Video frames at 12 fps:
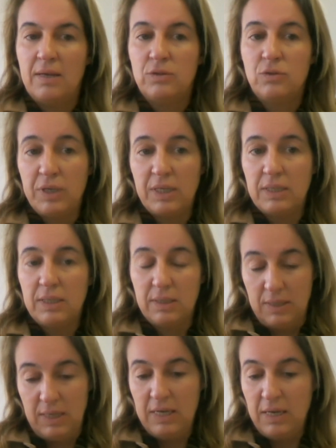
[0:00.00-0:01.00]
doing
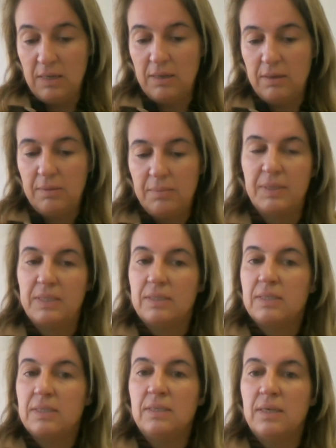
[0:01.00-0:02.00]
here,
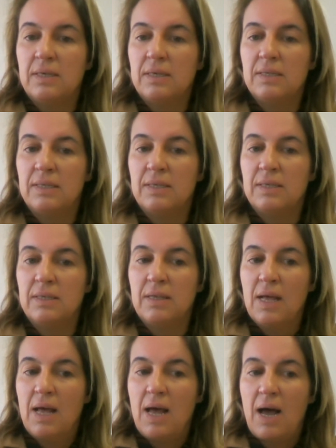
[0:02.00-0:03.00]
but
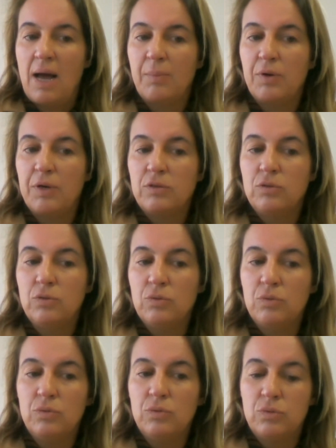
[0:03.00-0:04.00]
I'm going
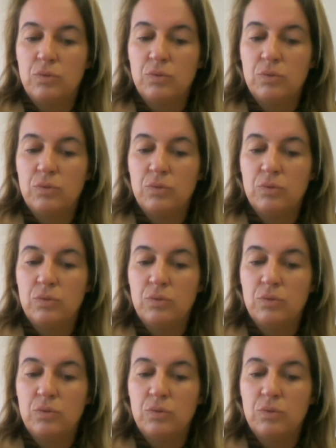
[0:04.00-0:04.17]
to